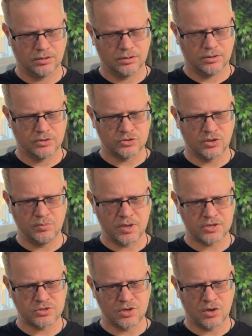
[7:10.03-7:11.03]
So
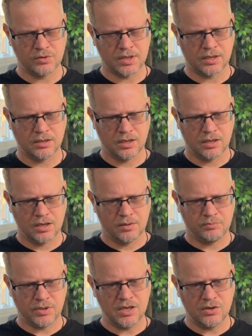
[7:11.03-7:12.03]
much so that
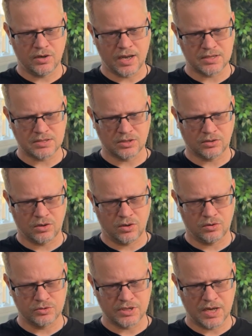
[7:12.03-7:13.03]
Peter has to
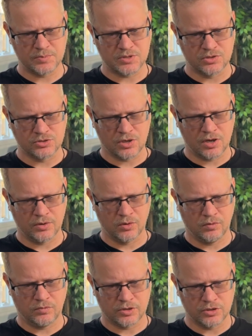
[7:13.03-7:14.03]
call James and John
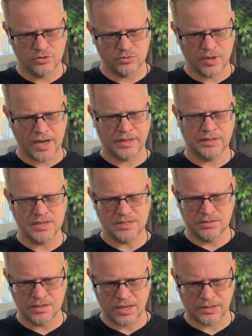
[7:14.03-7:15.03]
over to drag these
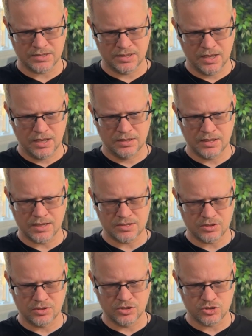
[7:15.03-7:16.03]
nets
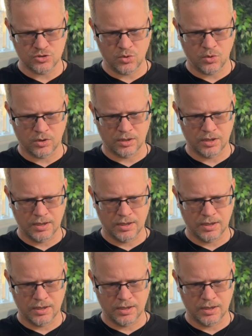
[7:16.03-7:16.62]
to the shore.